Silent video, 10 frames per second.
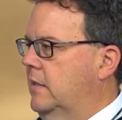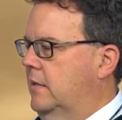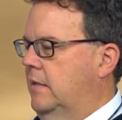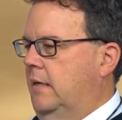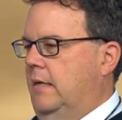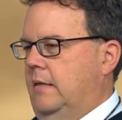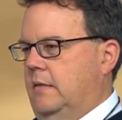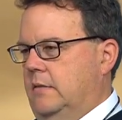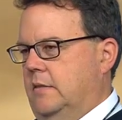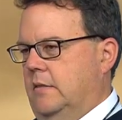and
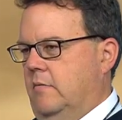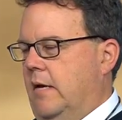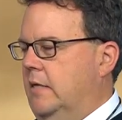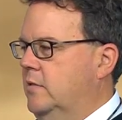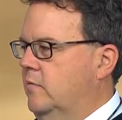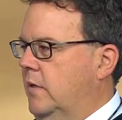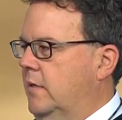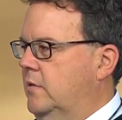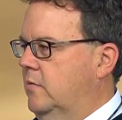this is their next one.